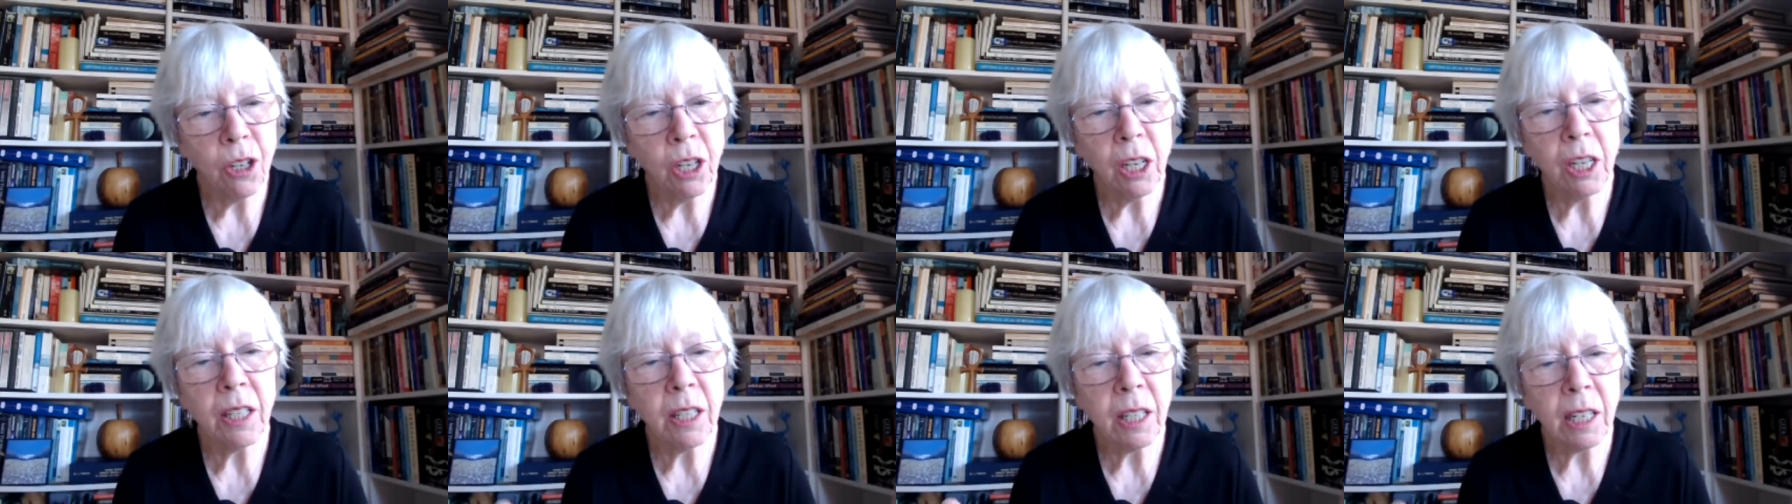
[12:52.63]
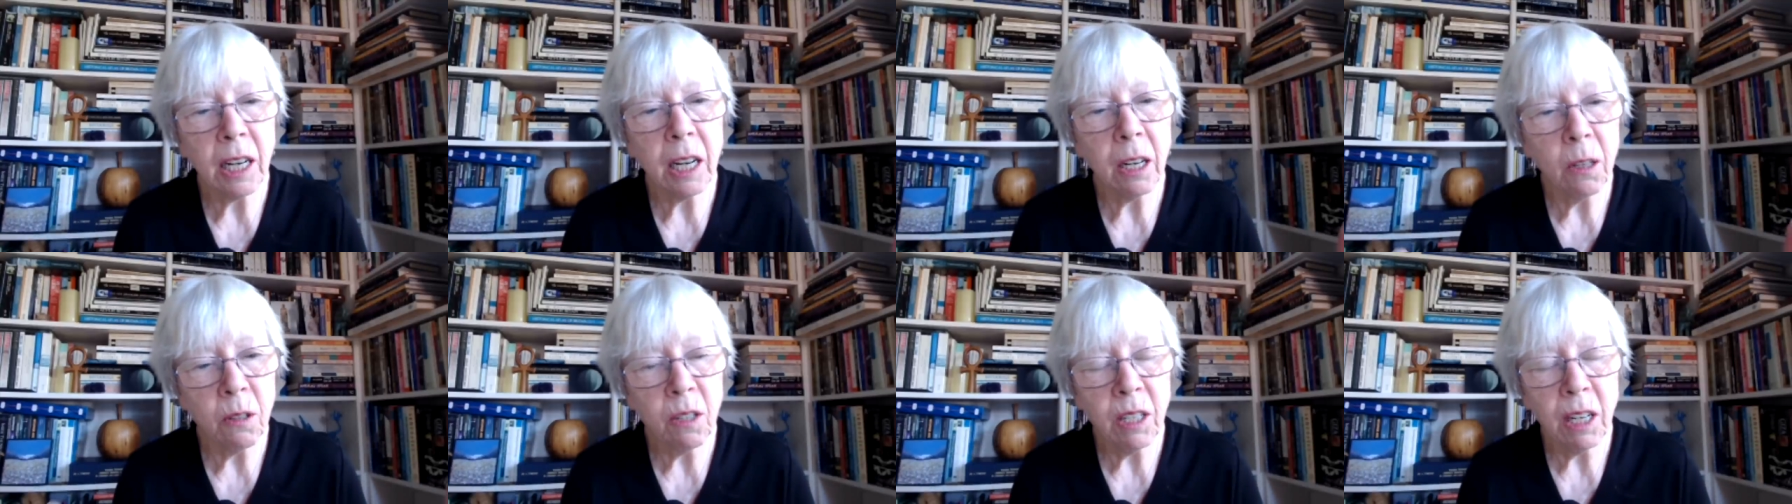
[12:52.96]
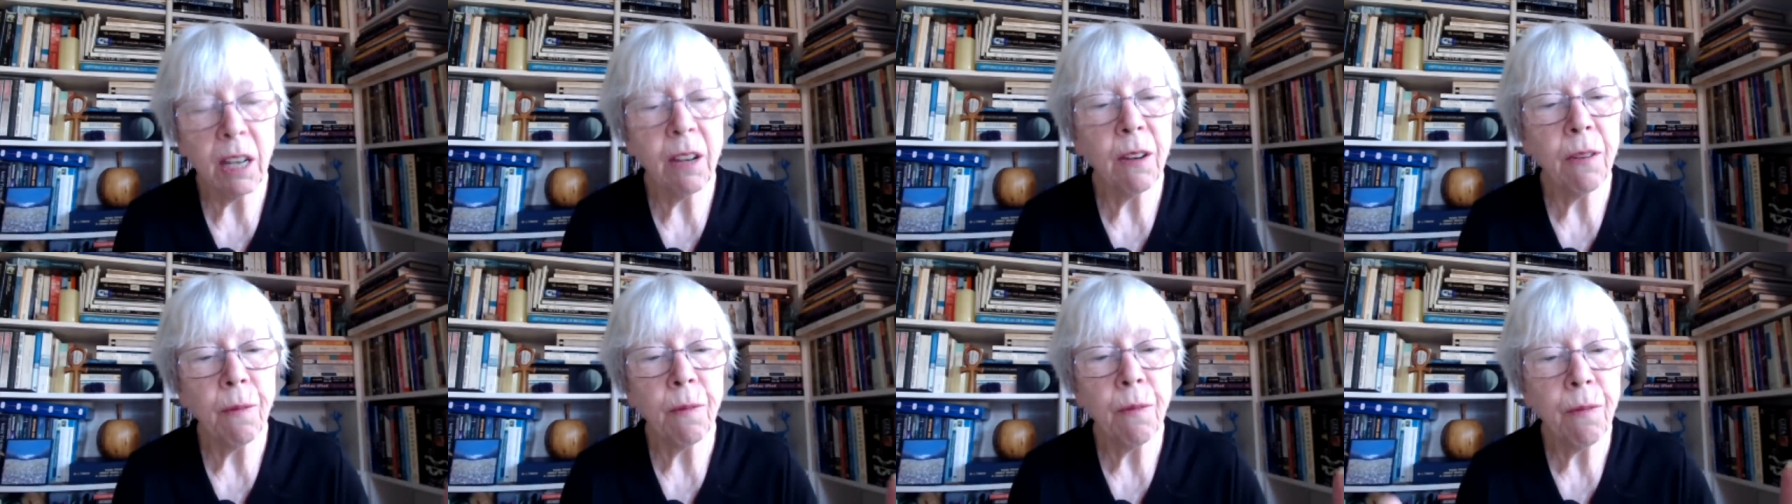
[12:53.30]
years ago
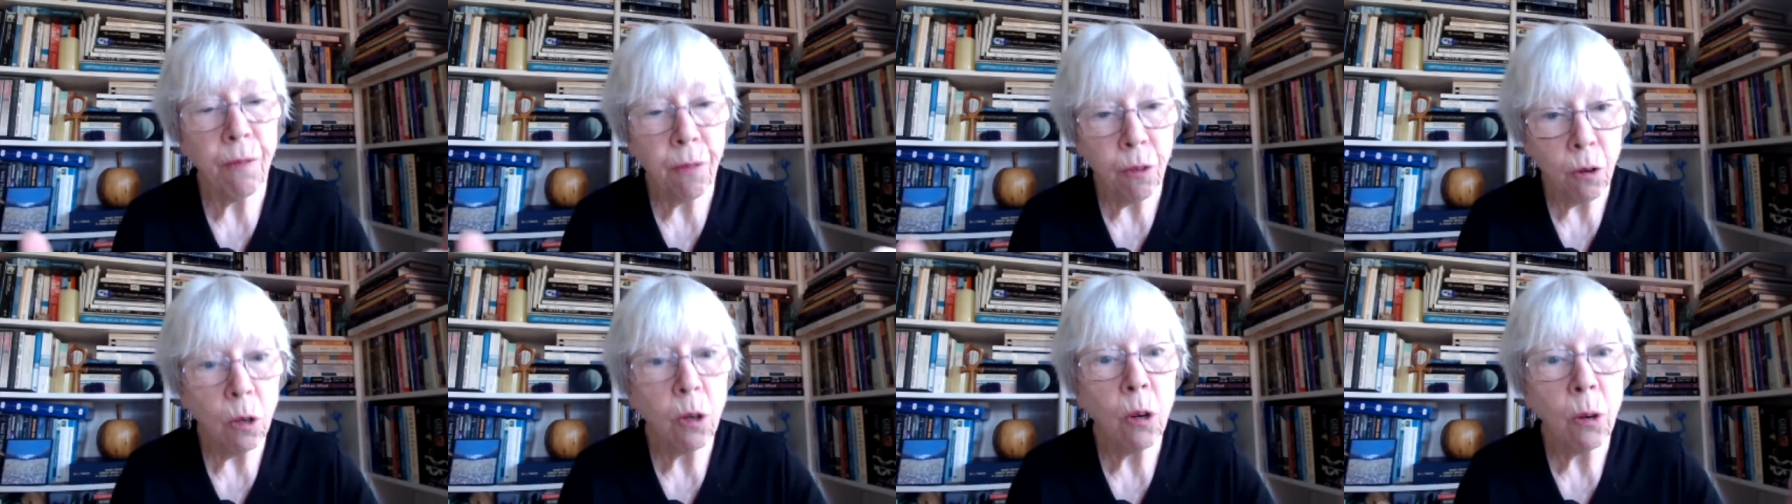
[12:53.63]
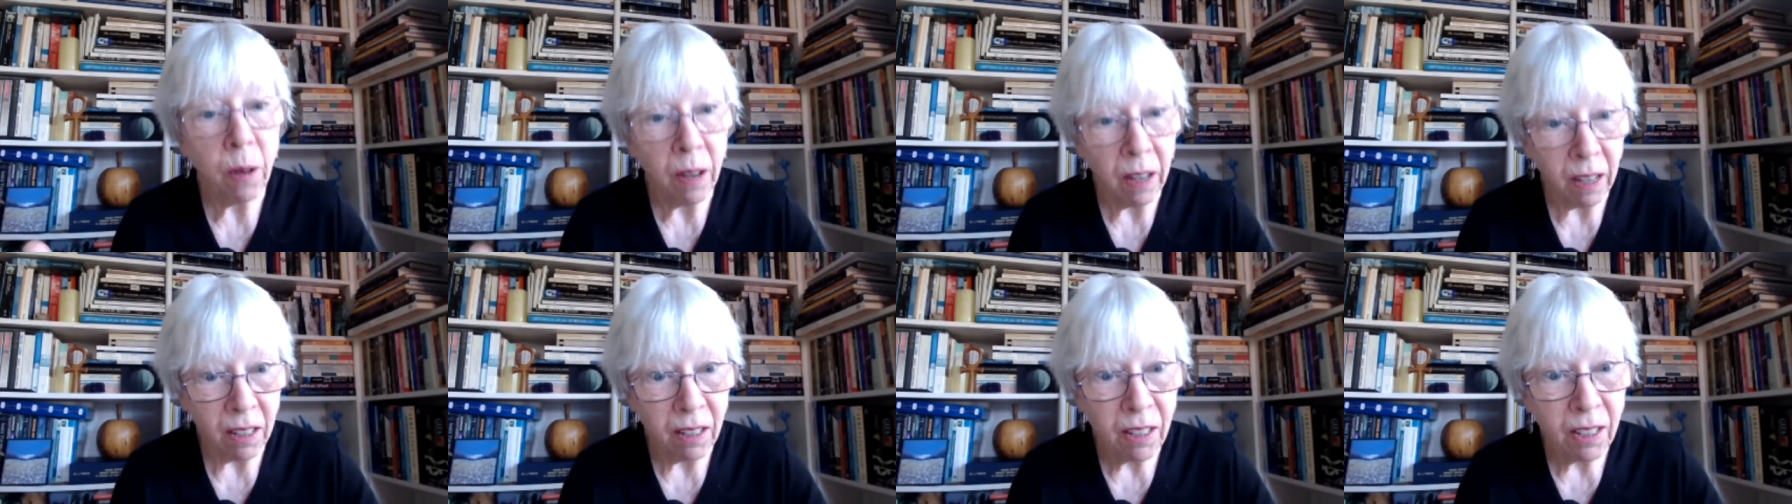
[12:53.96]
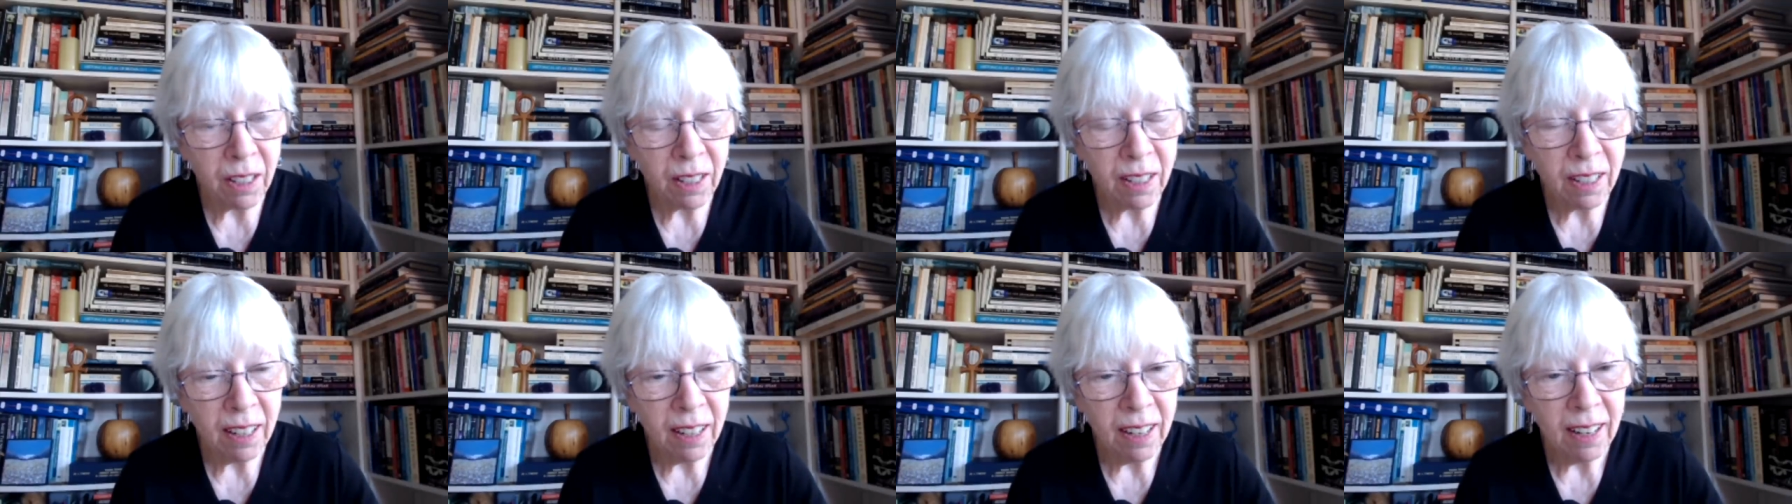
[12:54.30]
did for
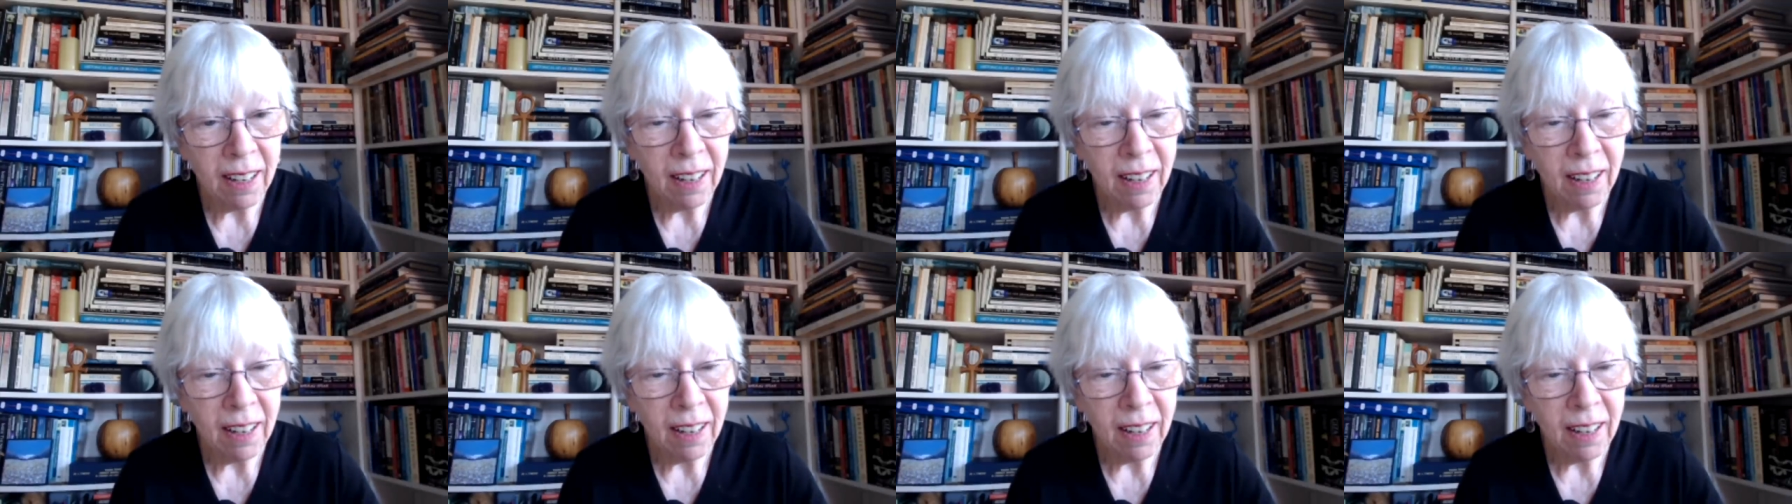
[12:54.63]
us,